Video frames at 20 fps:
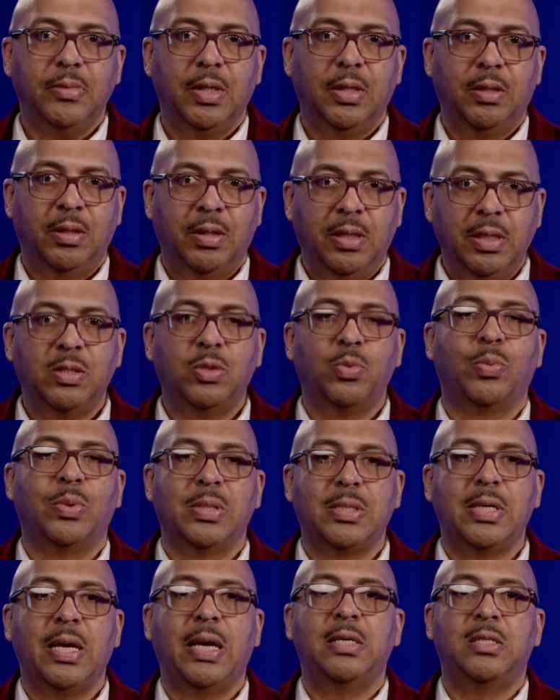This
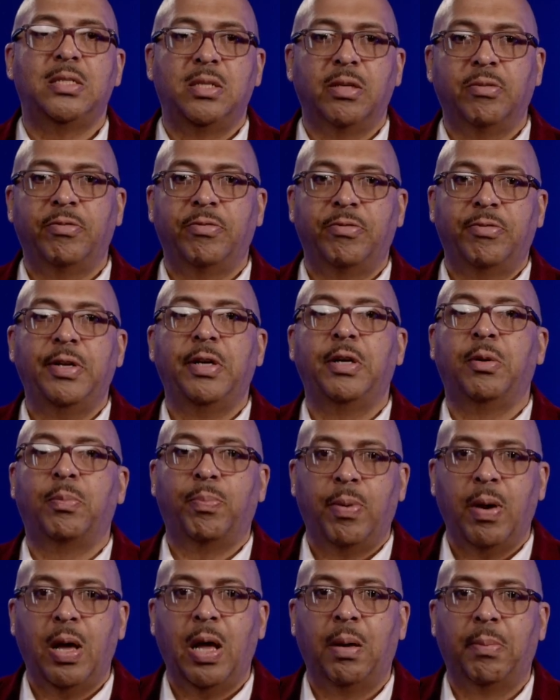was a severe
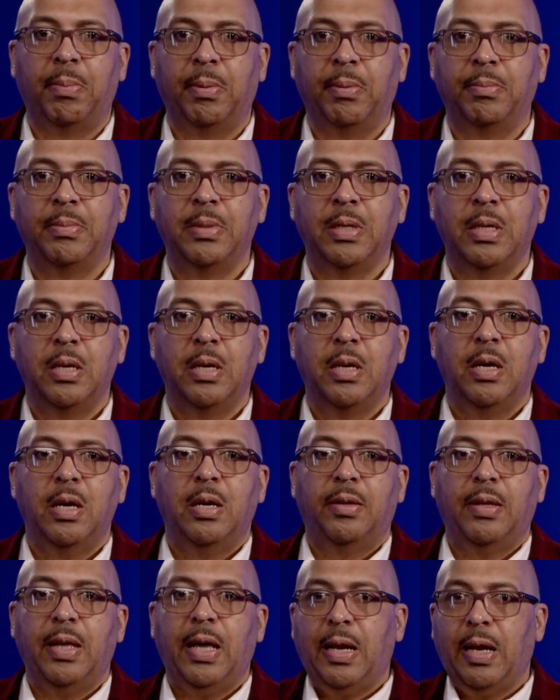problem
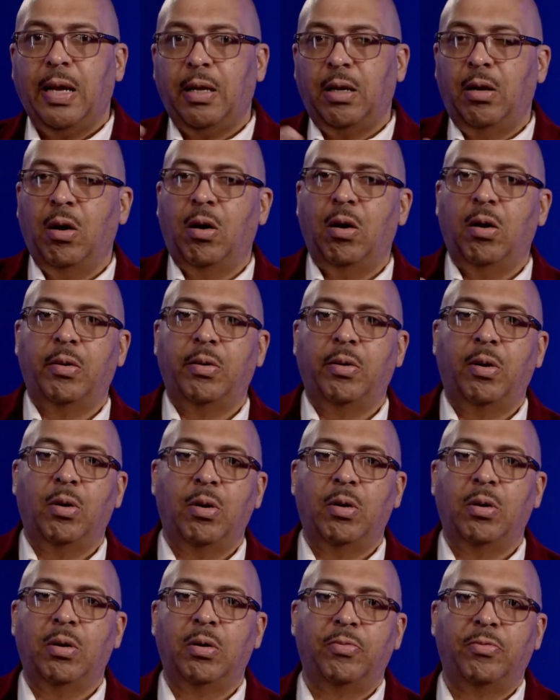that had gone
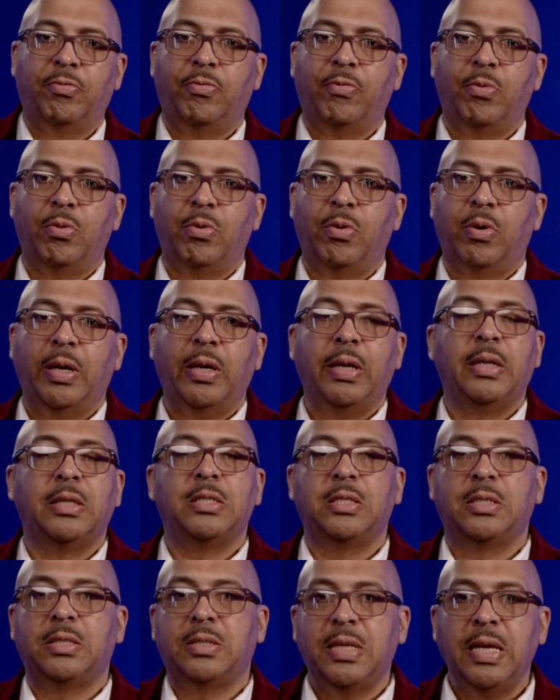on for an
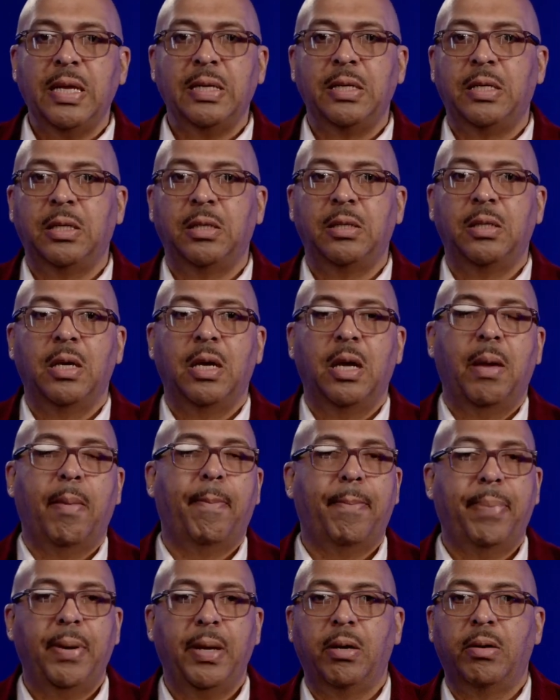extended
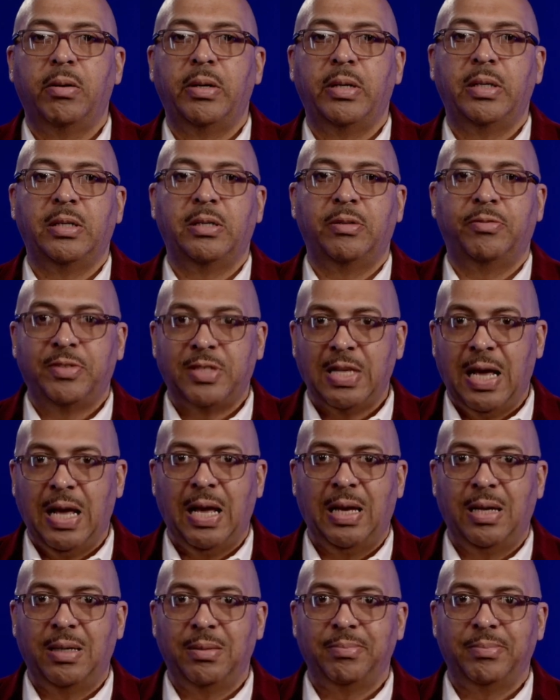period of
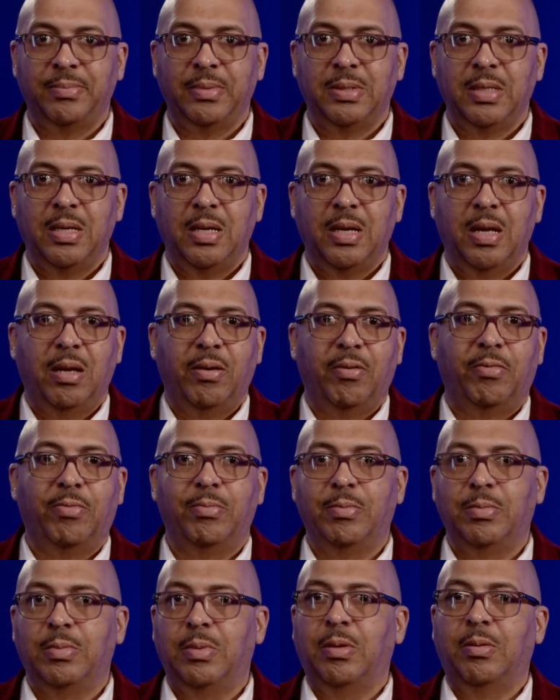time.
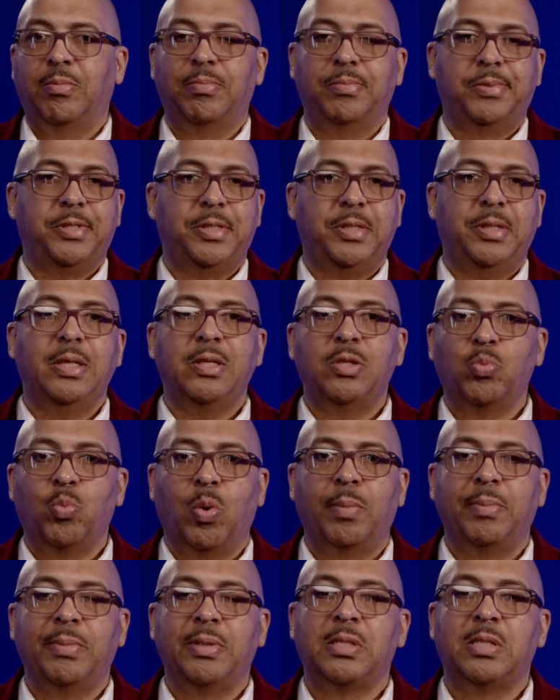This
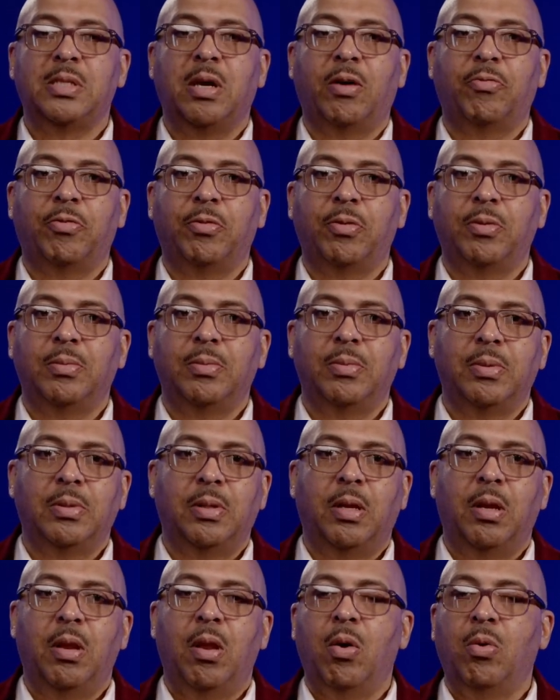woman suffered
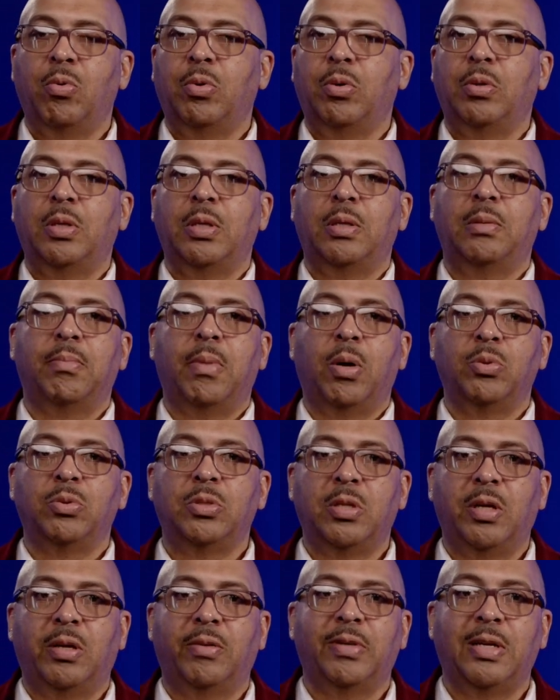longer than
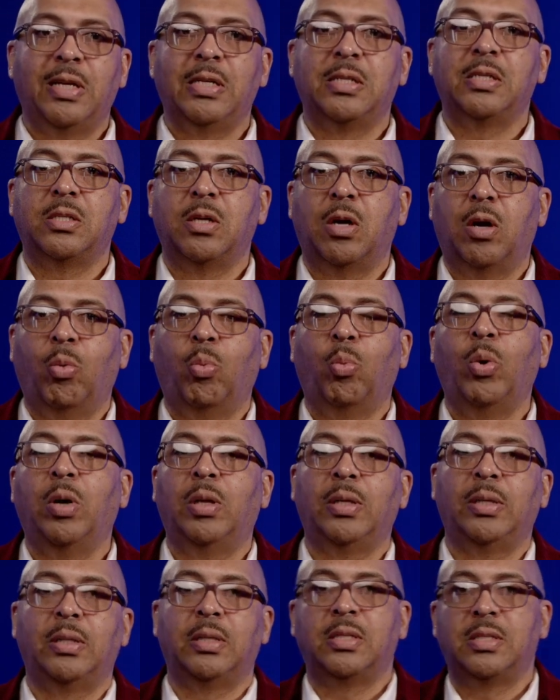most of us are
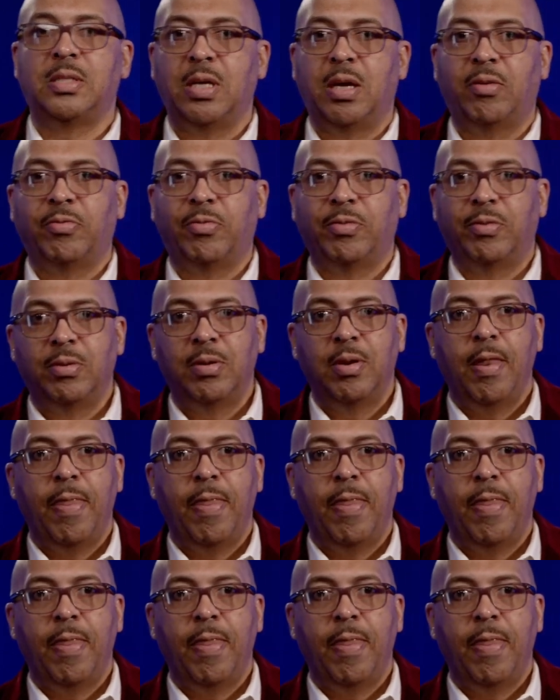willing to suffer.